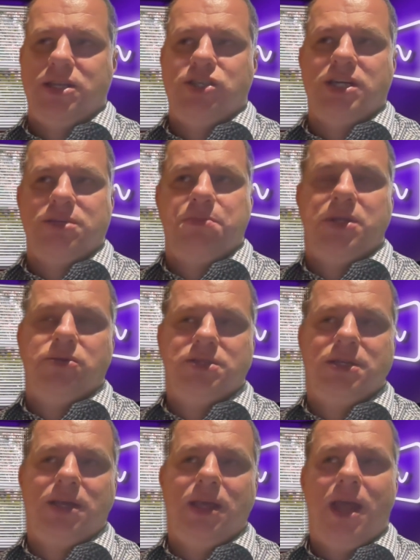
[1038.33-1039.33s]
is just
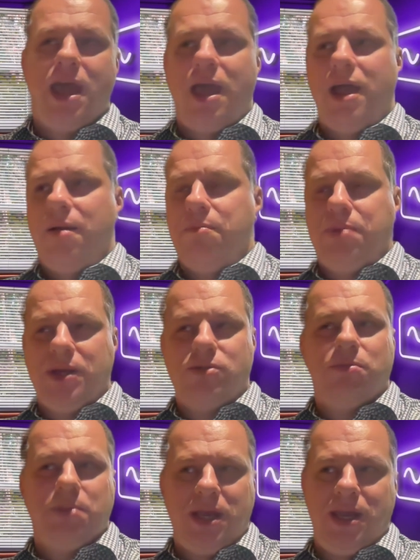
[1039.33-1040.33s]
B2C.
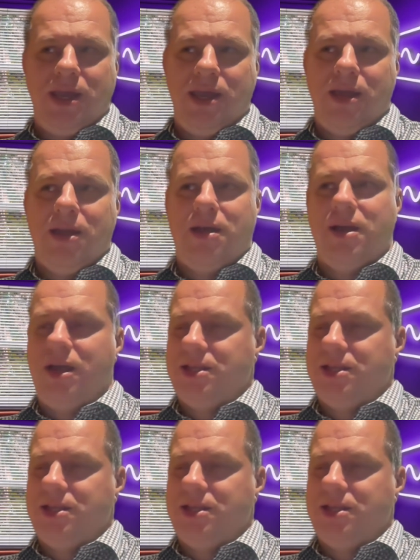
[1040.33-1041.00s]
B2B,